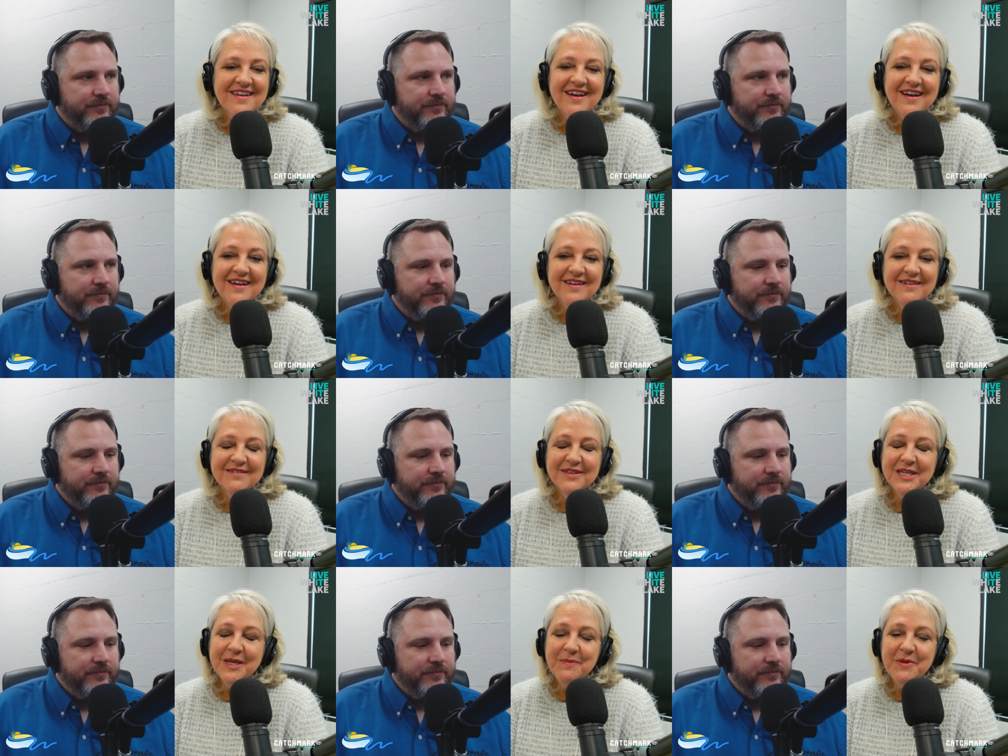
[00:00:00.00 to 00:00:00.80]
Speaker 1: Uh, the
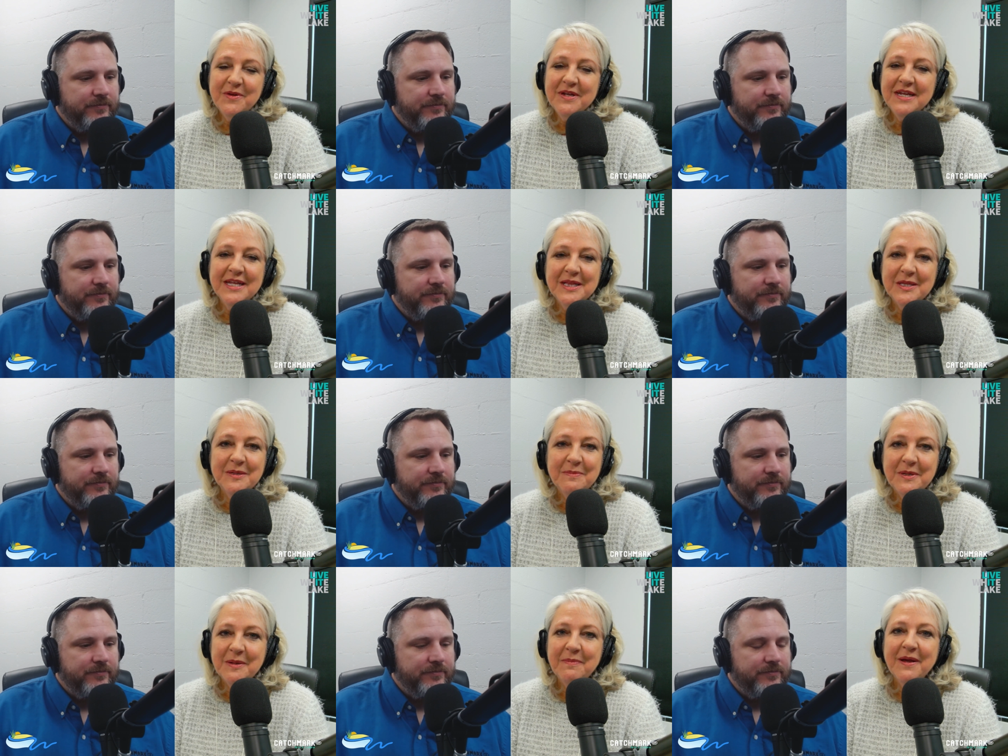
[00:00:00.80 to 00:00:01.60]
community a little
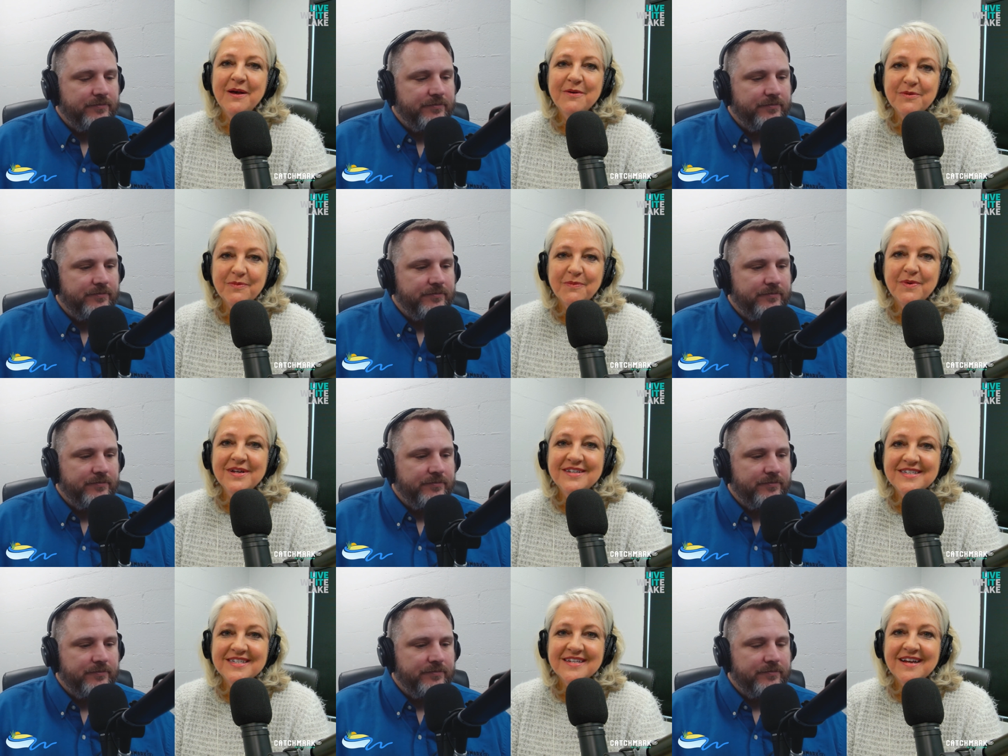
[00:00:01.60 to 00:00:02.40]
bit about
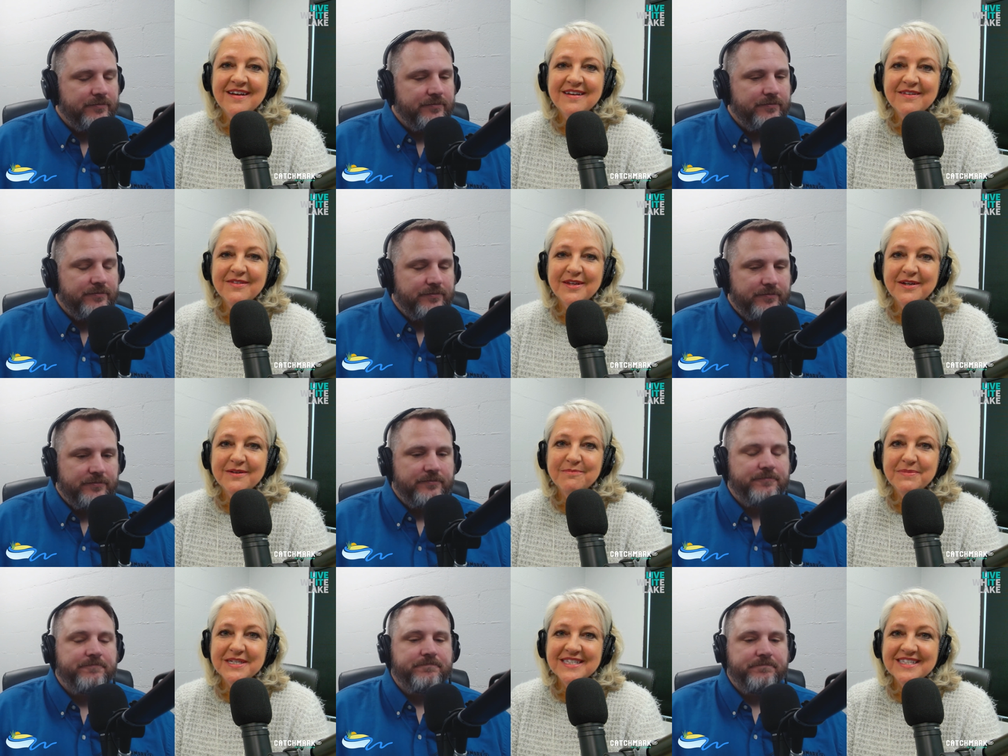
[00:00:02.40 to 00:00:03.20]
what uh, their
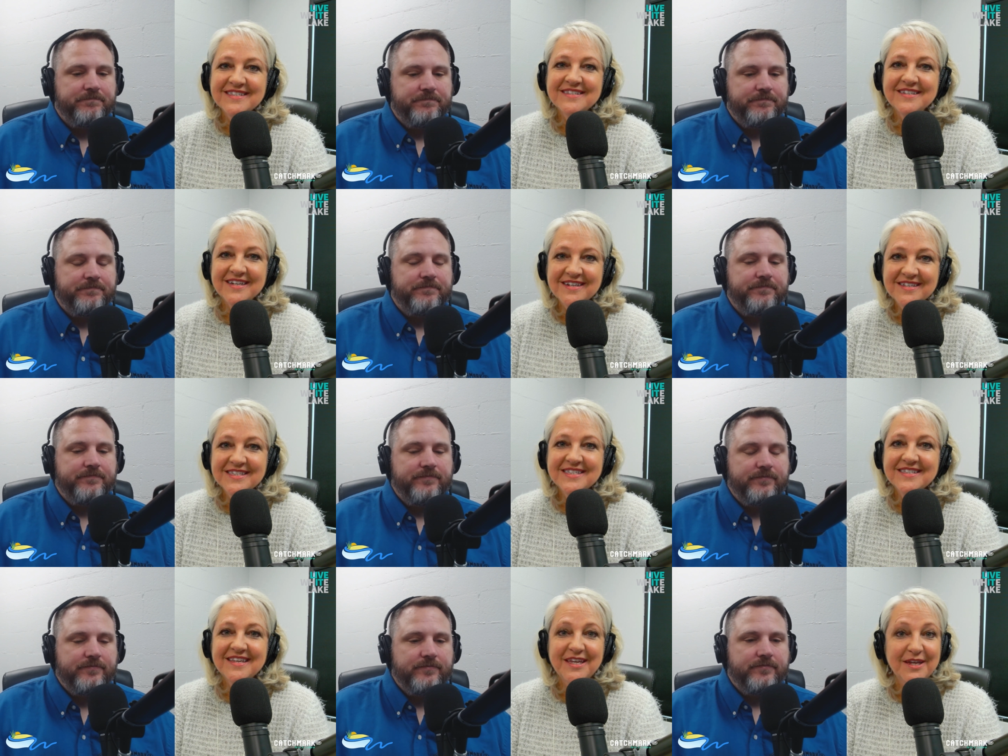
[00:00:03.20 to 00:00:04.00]
business
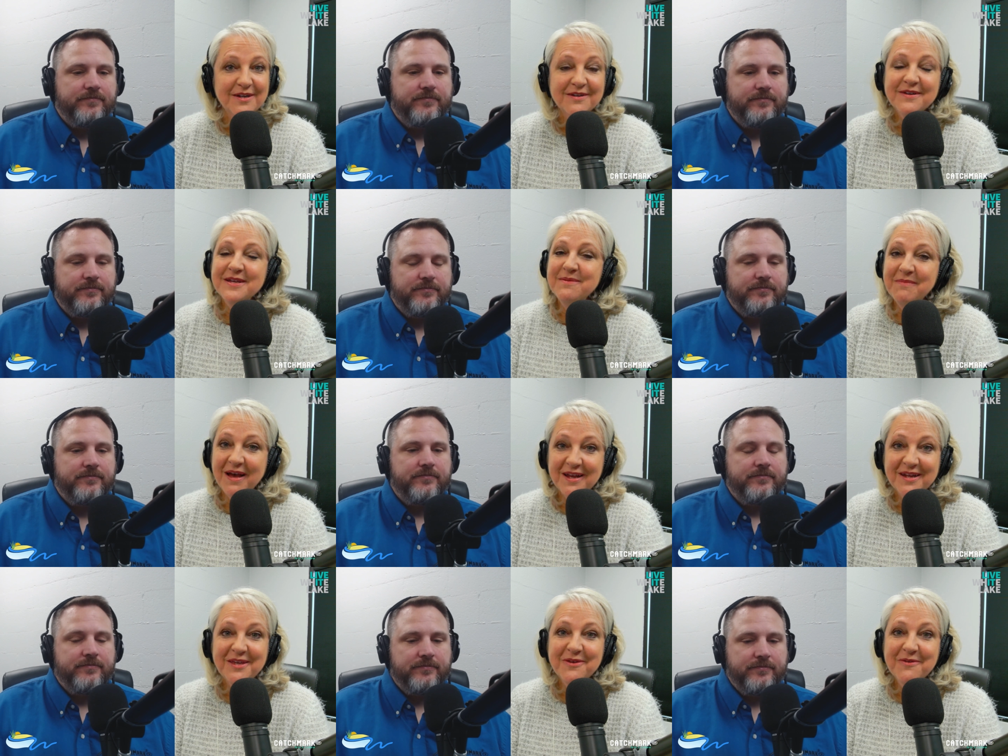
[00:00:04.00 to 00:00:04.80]
does here in
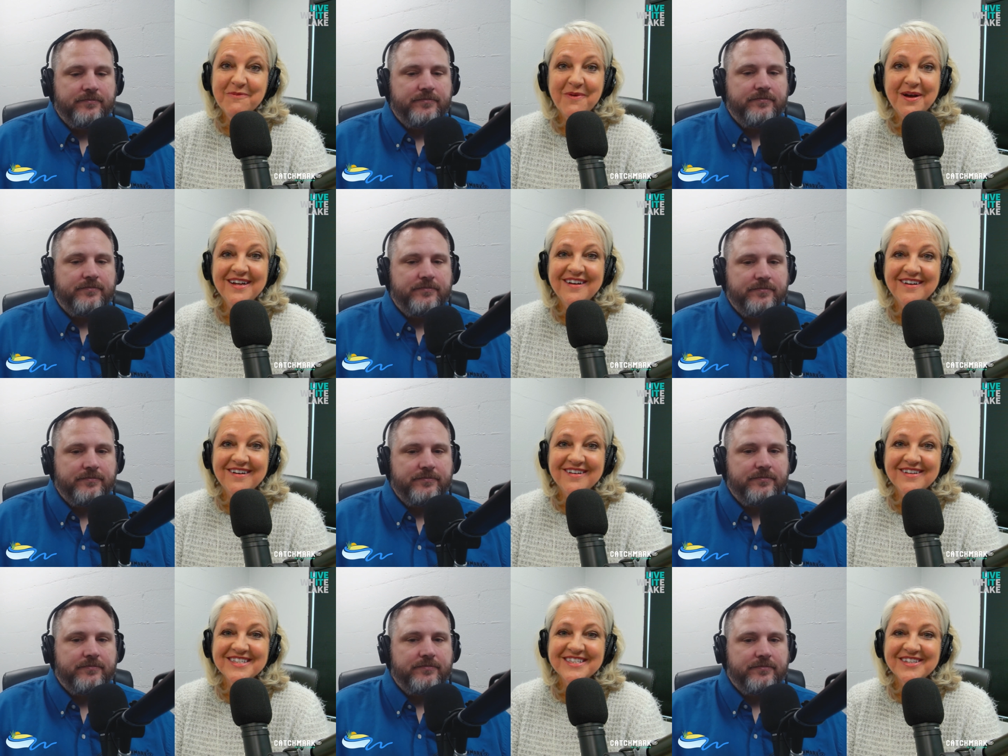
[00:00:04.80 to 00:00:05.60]
Montague and
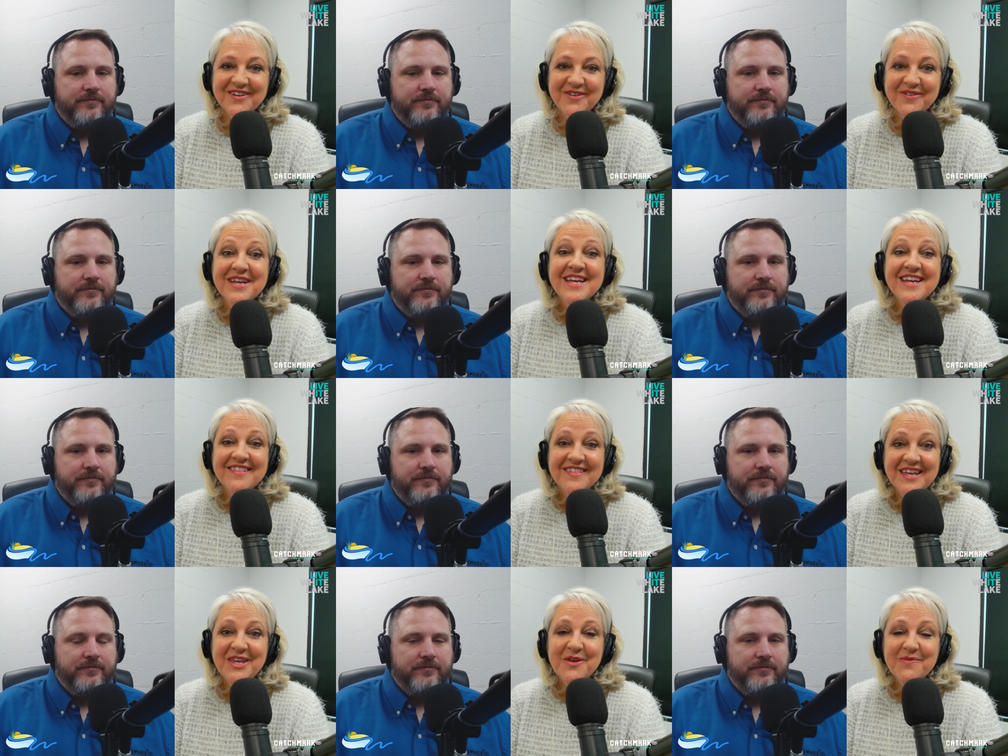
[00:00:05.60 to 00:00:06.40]
Whitehall. So,
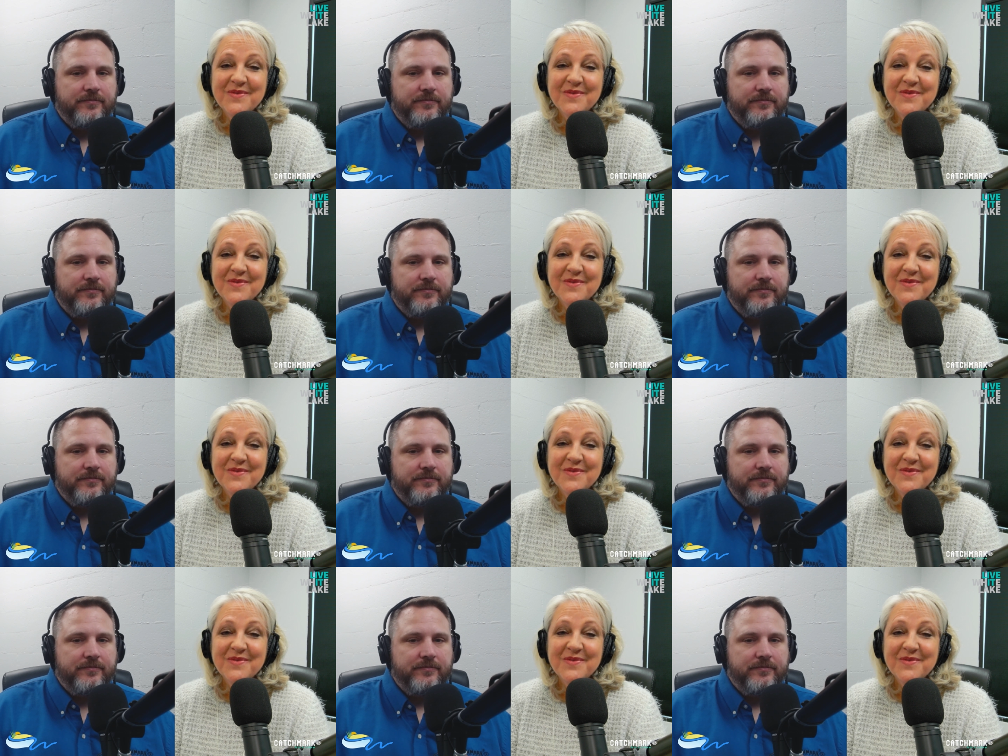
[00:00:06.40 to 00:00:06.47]
thank you